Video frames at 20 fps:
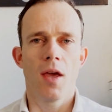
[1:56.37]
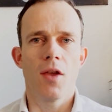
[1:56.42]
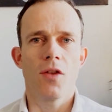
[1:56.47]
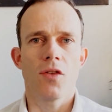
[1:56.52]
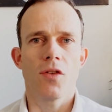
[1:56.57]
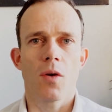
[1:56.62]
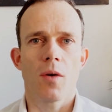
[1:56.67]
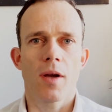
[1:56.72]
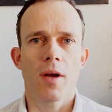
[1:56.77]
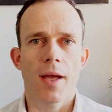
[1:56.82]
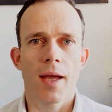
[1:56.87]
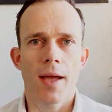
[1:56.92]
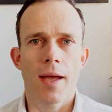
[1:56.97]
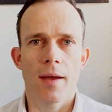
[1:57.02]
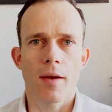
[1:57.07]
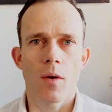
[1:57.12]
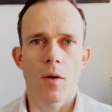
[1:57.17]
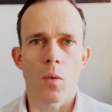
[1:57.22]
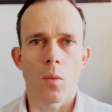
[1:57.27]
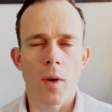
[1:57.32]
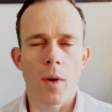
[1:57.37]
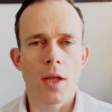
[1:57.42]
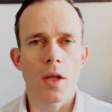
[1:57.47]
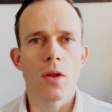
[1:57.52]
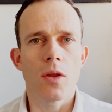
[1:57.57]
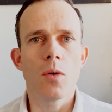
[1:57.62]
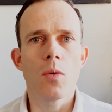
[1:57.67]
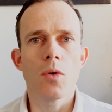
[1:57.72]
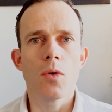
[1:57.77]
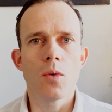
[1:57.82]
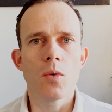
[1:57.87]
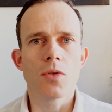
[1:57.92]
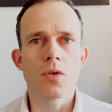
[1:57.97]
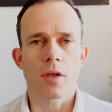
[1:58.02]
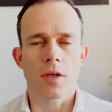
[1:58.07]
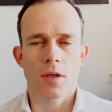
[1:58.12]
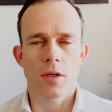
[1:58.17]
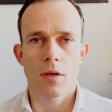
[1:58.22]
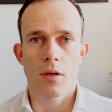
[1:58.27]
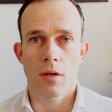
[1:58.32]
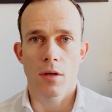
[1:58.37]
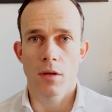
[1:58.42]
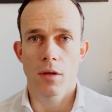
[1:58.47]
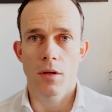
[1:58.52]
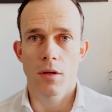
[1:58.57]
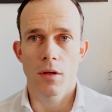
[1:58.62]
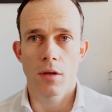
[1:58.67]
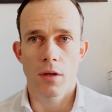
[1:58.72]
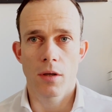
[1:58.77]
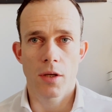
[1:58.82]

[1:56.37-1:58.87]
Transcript: So when a new user uh,